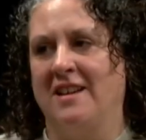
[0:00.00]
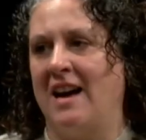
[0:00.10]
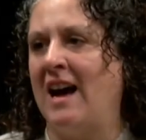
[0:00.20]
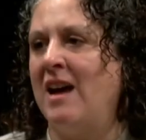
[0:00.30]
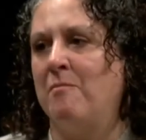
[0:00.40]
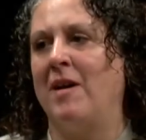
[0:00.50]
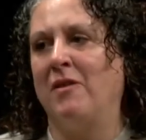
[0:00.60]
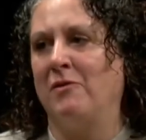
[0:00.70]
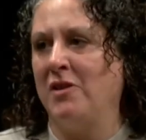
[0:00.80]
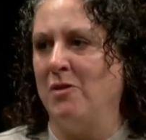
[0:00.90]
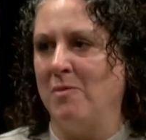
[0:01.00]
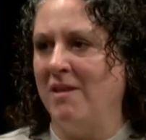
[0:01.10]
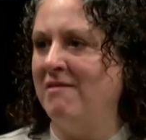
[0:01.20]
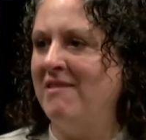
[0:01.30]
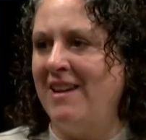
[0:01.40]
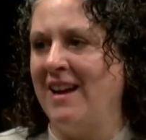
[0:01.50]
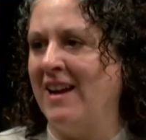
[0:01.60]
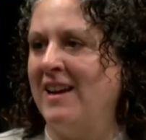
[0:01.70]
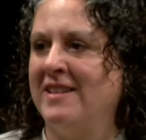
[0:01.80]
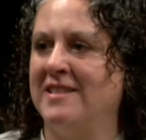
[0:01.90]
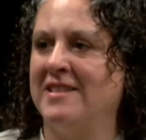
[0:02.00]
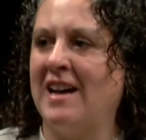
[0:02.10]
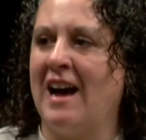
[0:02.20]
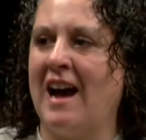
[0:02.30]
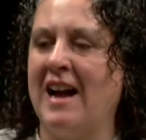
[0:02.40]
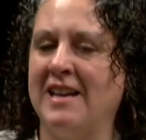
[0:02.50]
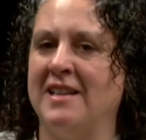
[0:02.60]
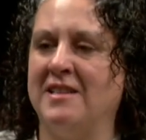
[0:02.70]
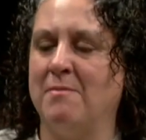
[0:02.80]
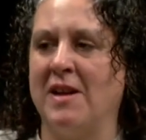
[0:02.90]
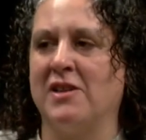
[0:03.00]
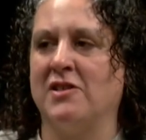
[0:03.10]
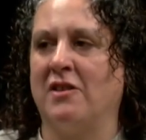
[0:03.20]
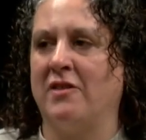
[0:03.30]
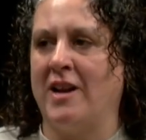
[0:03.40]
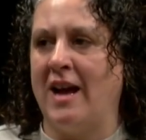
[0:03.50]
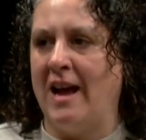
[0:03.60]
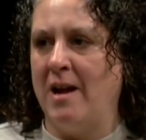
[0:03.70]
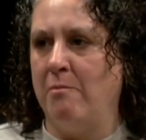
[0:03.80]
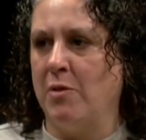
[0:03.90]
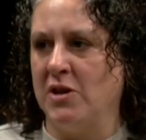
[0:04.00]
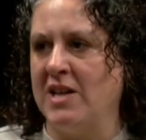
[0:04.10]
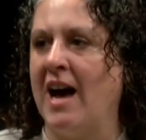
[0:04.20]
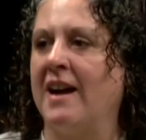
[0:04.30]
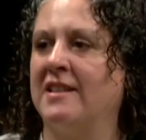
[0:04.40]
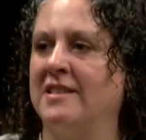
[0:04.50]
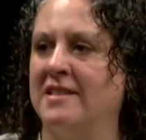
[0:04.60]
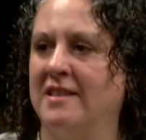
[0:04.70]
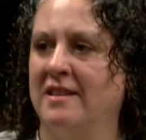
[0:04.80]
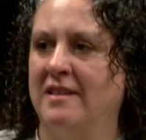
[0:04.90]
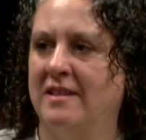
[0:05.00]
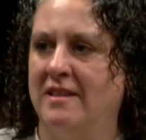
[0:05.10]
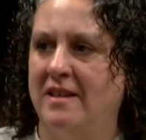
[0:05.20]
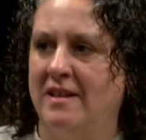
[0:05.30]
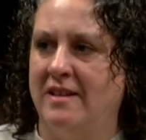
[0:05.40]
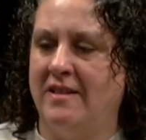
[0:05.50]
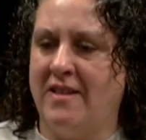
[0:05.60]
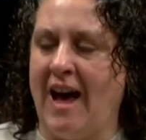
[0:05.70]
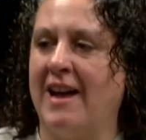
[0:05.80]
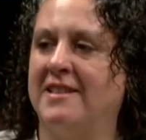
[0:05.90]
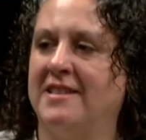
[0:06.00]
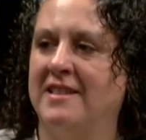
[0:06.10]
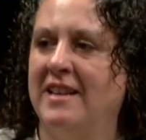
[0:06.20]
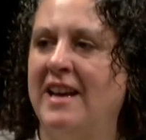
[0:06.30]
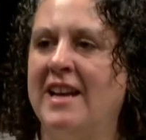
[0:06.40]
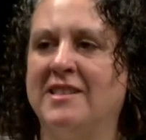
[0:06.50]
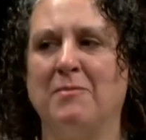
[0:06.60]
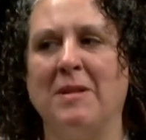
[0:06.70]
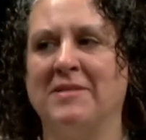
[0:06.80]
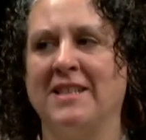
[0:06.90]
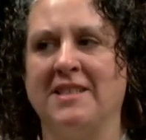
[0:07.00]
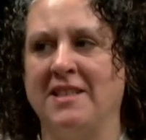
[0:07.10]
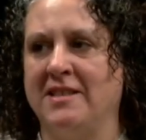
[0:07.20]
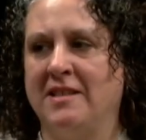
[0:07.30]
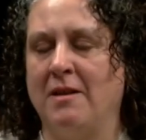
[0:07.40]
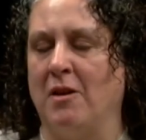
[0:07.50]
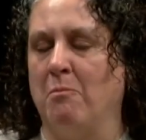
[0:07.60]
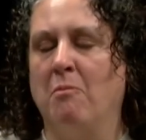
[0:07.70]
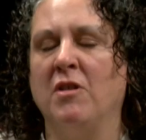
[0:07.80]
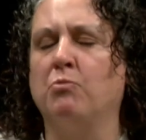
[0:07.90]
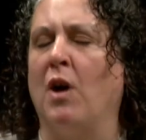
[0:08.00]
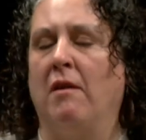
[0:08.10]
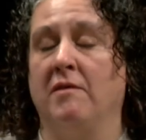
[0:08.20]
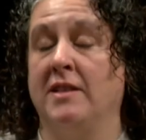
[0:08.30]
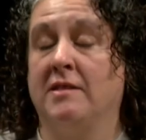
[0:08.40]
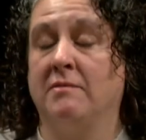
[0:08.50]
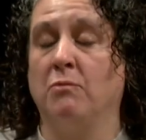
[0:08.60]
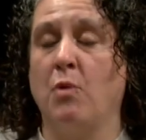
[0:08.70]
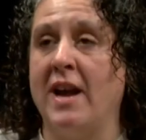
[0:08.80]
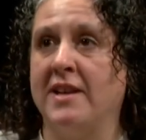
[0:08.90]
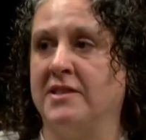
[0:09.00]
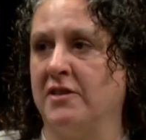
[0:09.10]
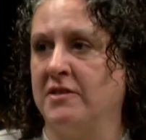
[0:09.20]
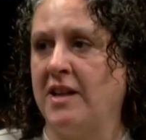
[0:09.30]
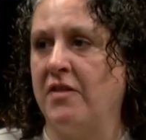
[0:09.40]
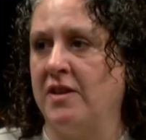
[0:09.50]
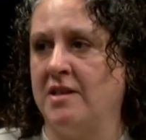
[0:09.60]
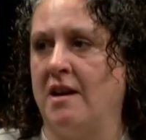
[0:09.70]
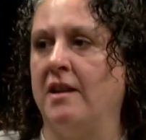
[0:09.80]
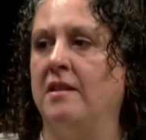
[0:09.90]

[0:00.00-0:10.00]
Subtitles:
I am my own human, and I need to make sure that I protect that. And sometimes that's easy, but it's way easier said than done.